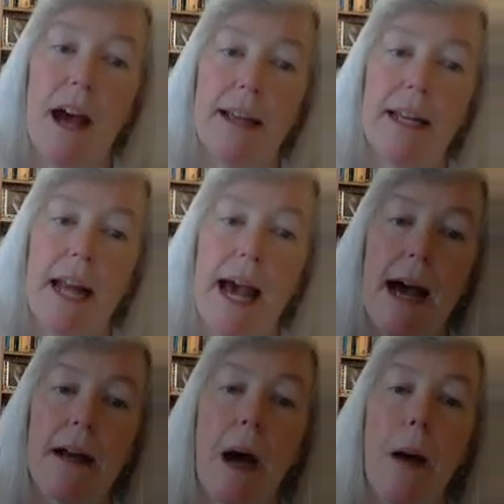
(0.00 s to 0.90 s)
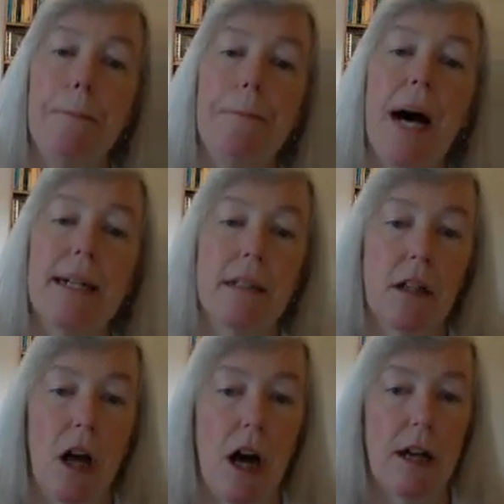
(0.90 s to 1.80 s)
I can add a but
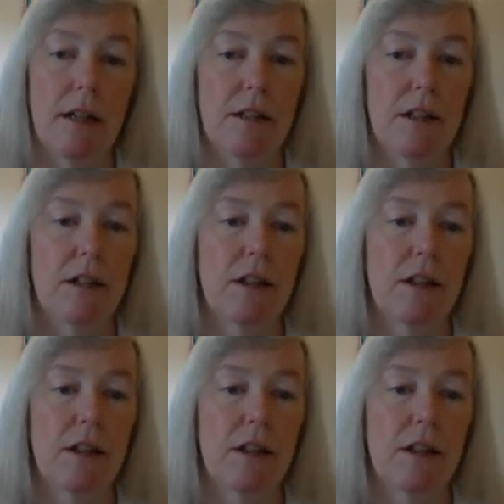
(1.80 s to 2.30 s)
clause.